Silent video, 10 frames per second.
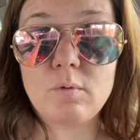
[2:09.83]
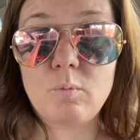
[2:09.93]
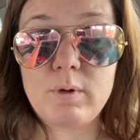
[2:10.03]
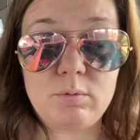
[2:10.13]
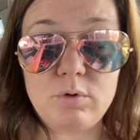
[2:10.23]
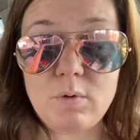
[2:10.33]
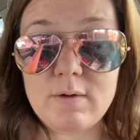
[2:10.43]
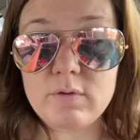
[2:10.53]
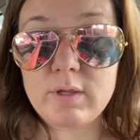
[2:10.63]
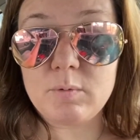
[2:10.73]
we would do
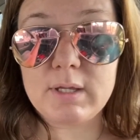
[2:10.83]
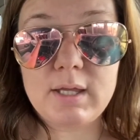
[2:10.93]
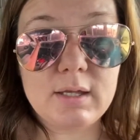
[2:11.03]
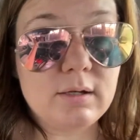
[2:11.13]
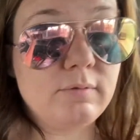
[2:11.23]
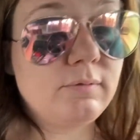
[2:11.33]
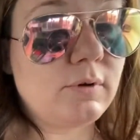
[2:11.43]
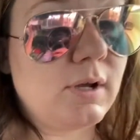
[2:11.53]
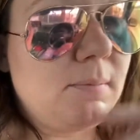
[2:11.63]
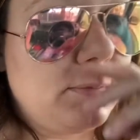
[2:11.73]
everything we can
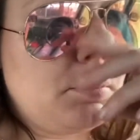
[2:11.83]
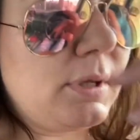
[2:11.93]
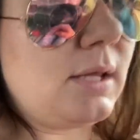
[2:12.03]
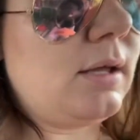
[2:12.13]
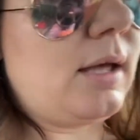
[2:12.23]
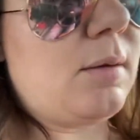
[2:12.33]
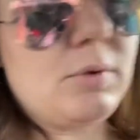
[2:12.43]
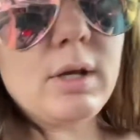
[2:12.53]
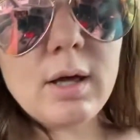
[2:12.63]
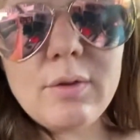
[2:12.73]
for him to be happy
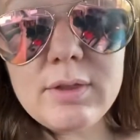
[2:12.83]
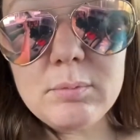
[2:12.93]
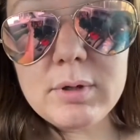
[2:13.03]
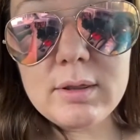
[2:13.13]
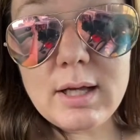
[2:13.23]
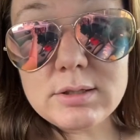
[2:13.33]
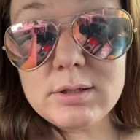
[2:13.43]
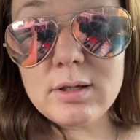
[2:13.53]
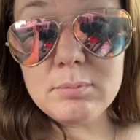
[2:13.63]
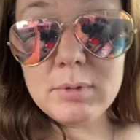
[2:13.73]
and healthy, but that's a
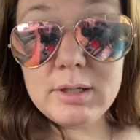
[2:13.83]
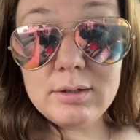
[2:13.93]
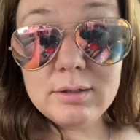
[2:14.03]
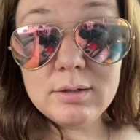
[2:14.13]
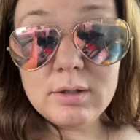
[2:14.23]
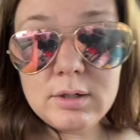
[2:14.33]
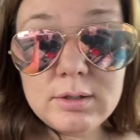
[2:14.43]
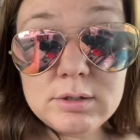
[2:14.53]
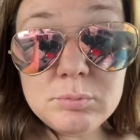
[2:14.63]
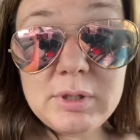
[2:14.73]
lot of money
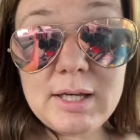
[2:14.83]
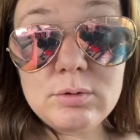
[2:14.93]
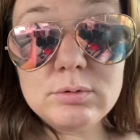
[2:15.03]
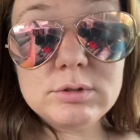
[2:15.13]
to be out.